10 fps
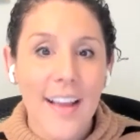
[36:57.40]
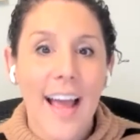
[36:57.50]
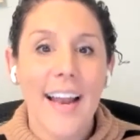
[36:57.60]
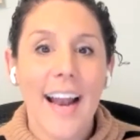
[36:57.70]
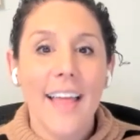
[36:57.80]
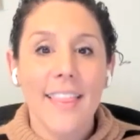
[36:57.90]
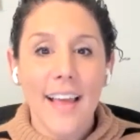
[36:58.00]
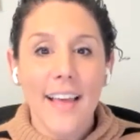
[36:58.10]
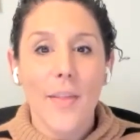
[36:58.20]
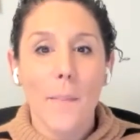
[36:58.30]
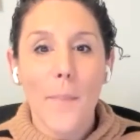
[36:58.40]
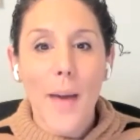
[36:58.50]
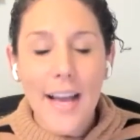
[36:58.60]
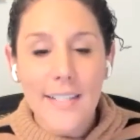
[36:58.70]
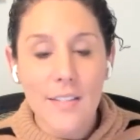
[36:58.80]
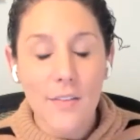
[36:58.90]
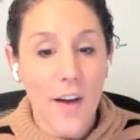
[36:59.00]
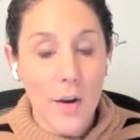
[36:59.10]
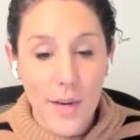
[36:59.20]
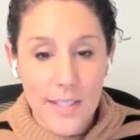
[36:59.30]
And I think the best
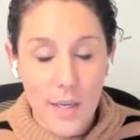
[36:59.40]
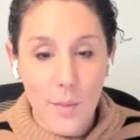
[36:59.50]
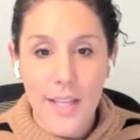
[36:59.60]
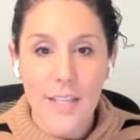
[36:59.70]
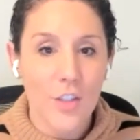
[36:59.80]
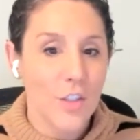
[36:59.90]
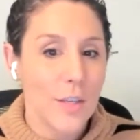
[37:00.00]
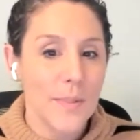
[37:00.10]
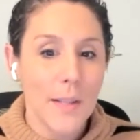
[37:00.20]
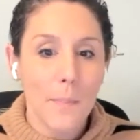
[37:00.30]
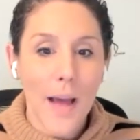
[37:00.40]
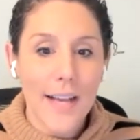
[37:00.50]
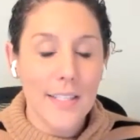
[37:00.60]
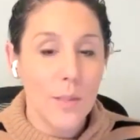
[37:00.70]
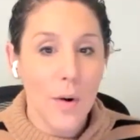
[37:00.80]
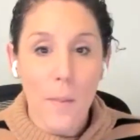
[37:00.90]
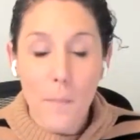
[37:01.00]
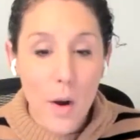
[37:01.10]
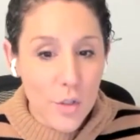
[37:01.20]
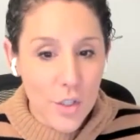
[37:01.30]
fundraising relationships, the best
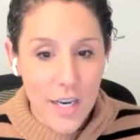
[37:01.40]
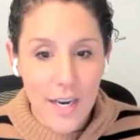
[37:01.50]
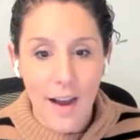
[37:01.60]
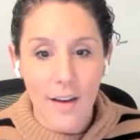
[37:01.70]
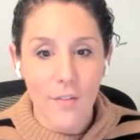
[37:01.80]
promotion of